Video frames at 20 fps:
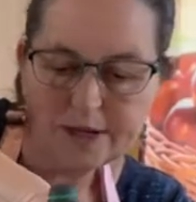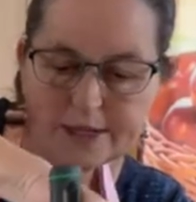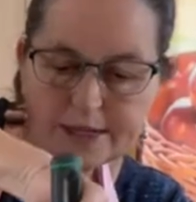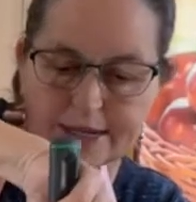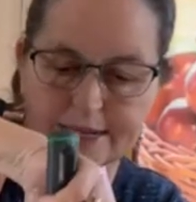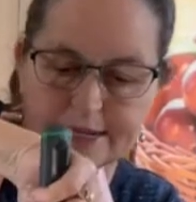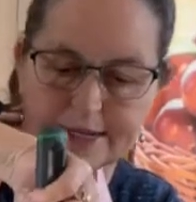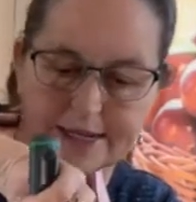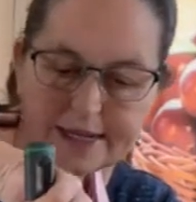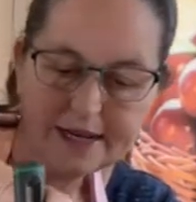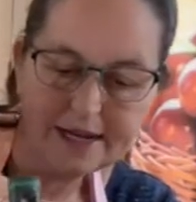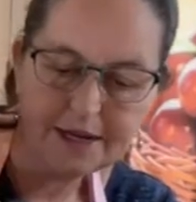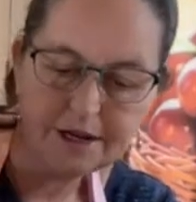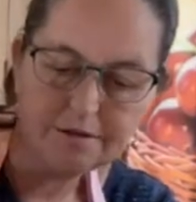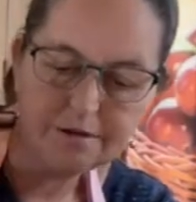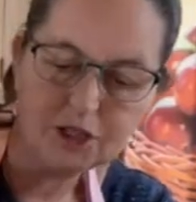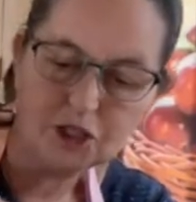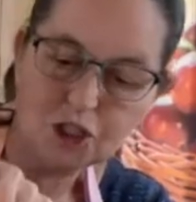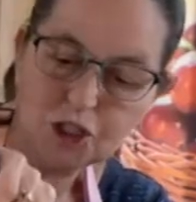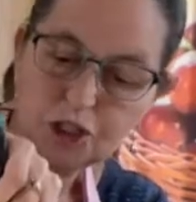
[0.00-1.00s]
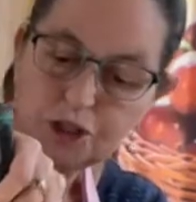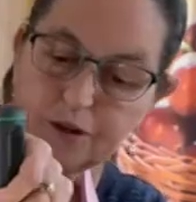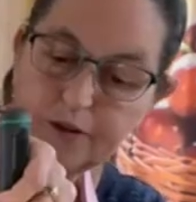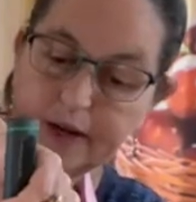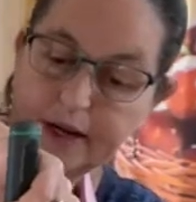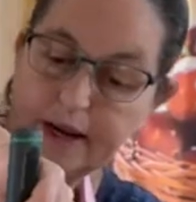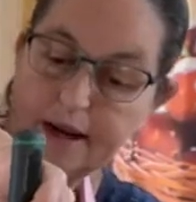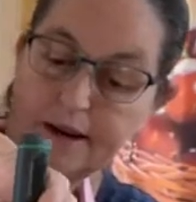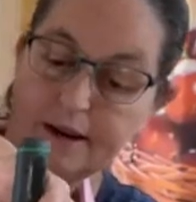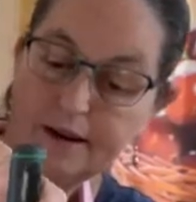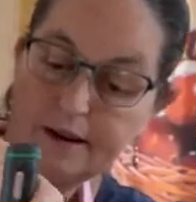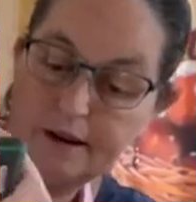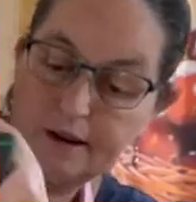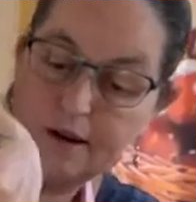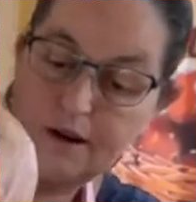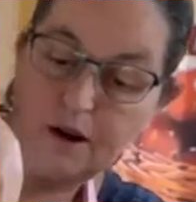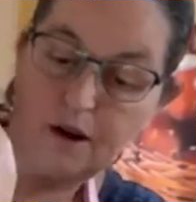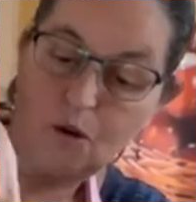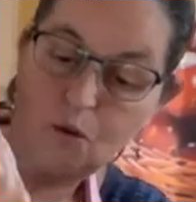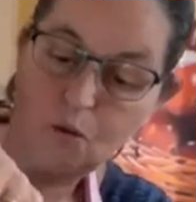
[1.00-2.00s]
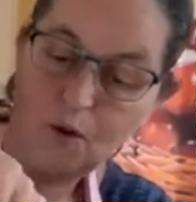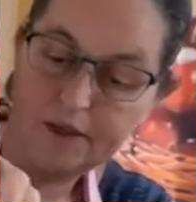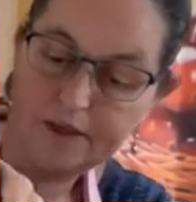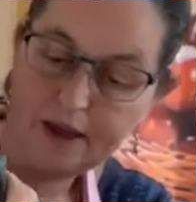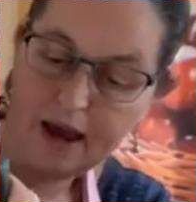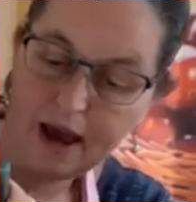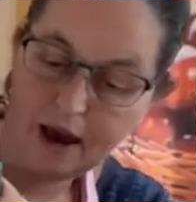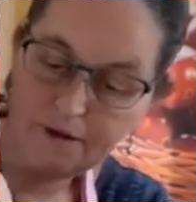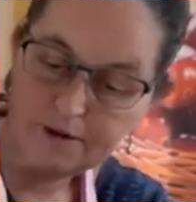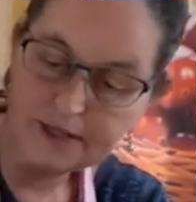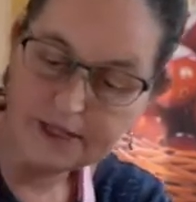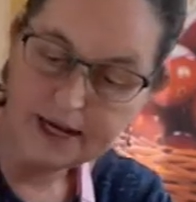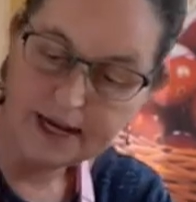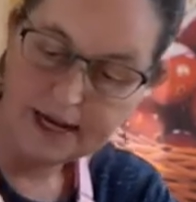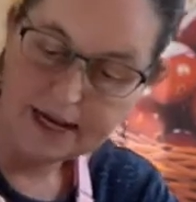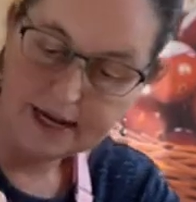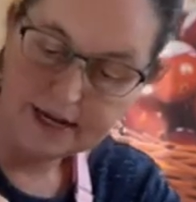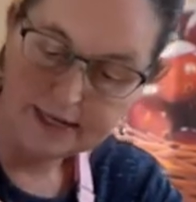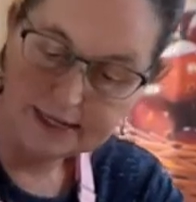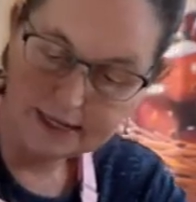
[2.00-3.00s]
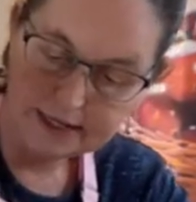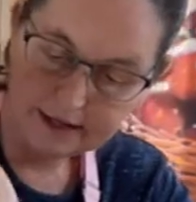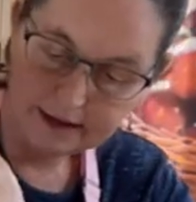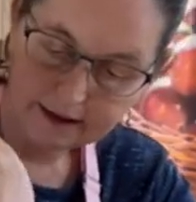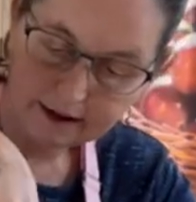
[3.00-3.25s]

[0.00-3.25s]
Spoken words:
to continue stirring it without heat,